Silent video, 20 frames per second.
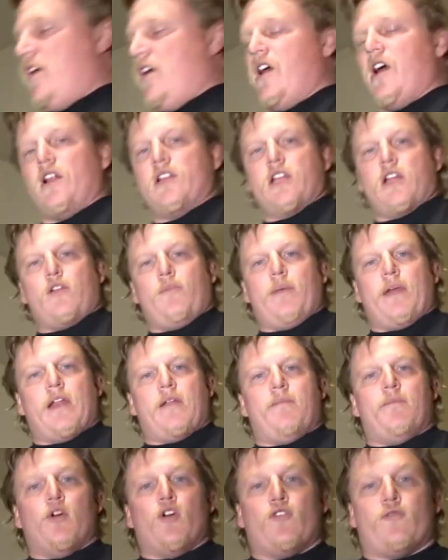a little bit of
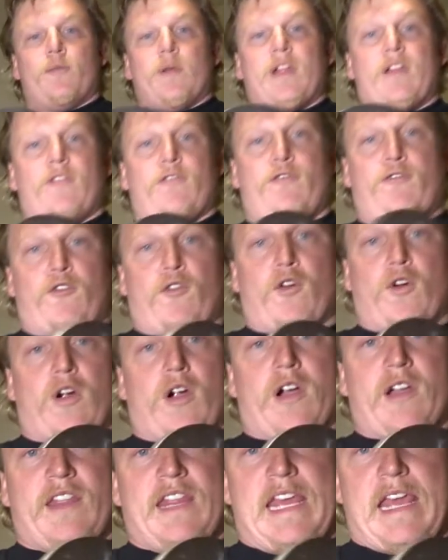movement
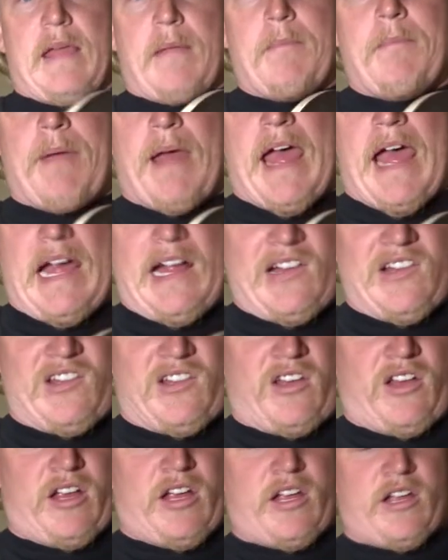for the
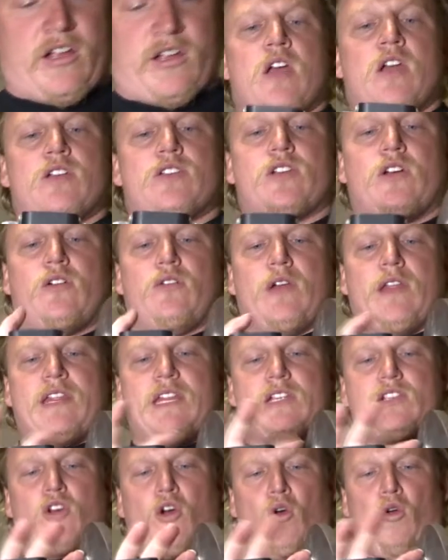impacts. So
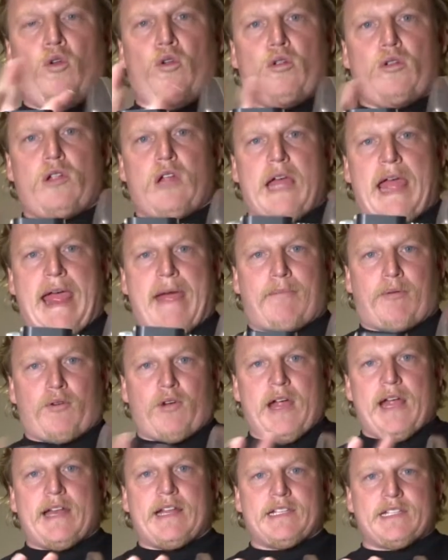this whole
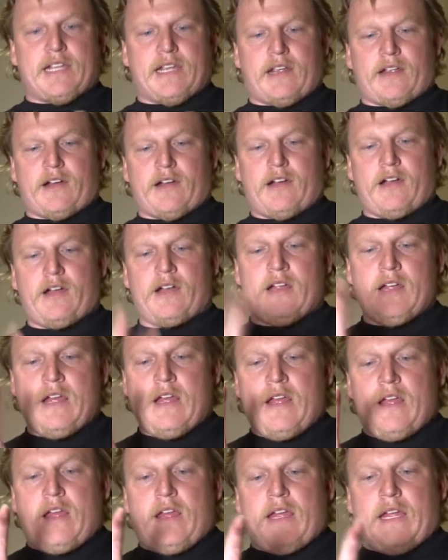apparatus here
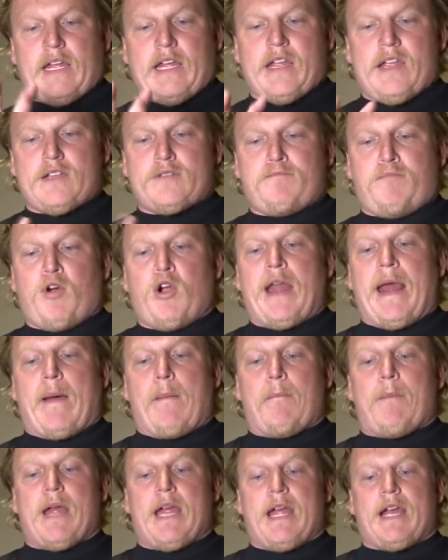is put
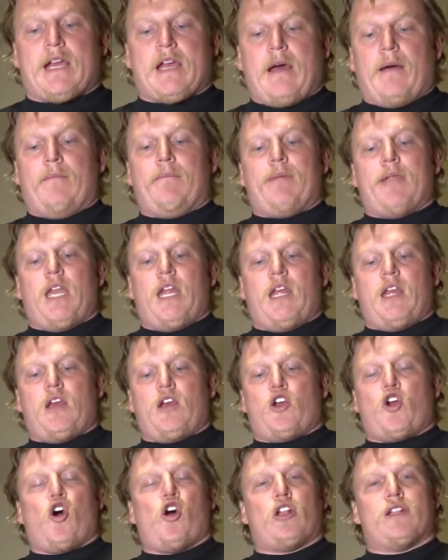out by a company
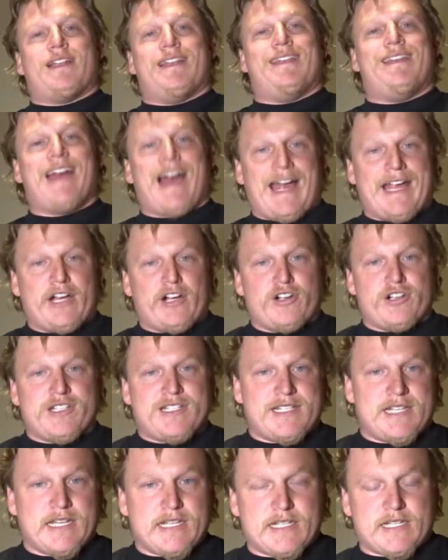called Dyer
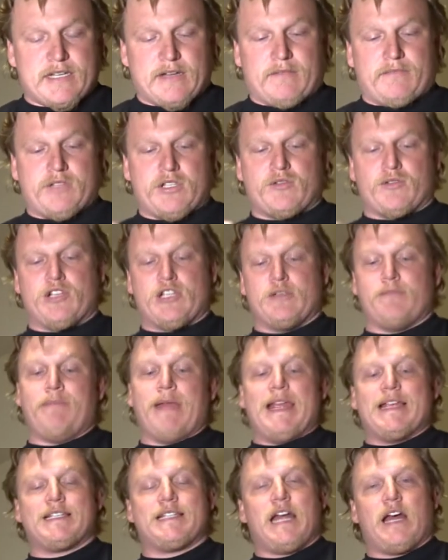Systems, which is
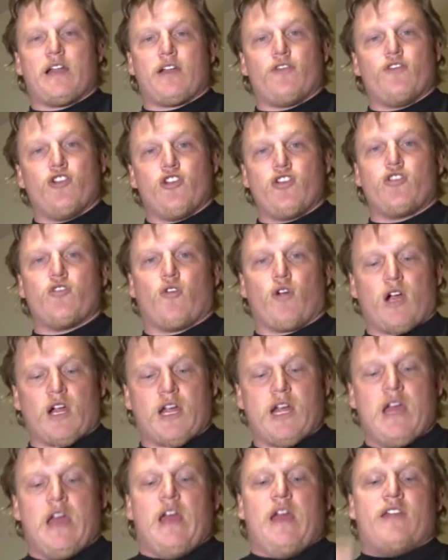based out of New York.
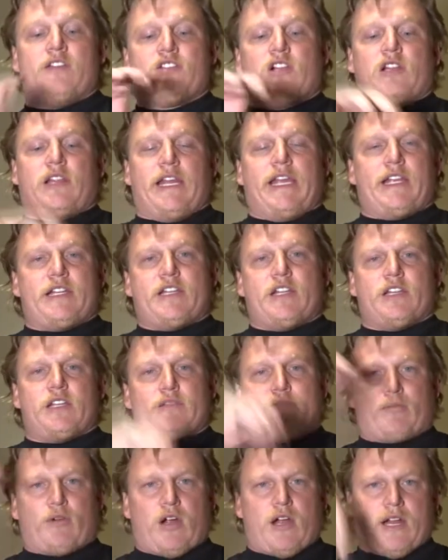There's a link to this
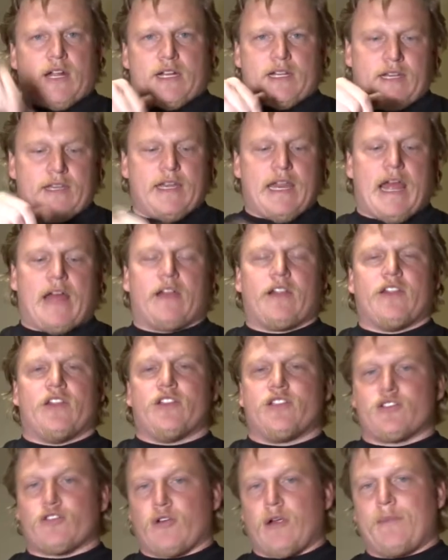product down in the
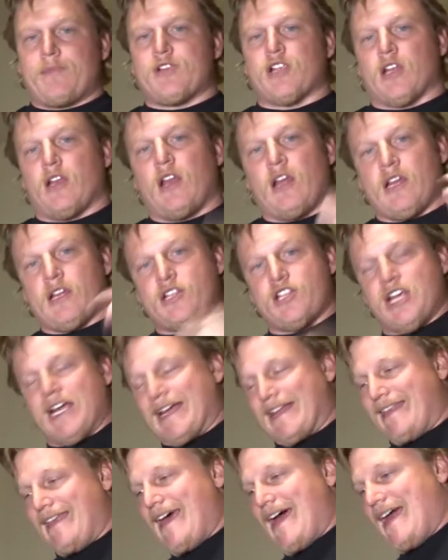description.
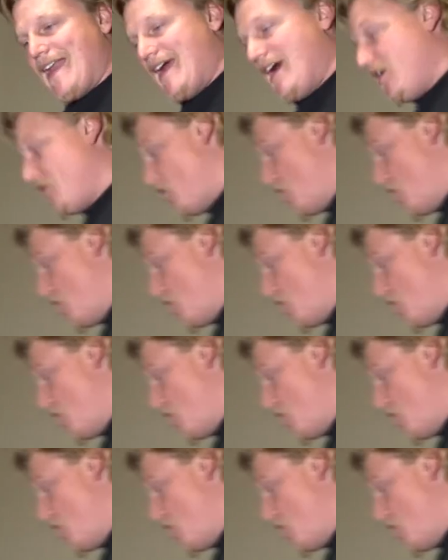Check that out.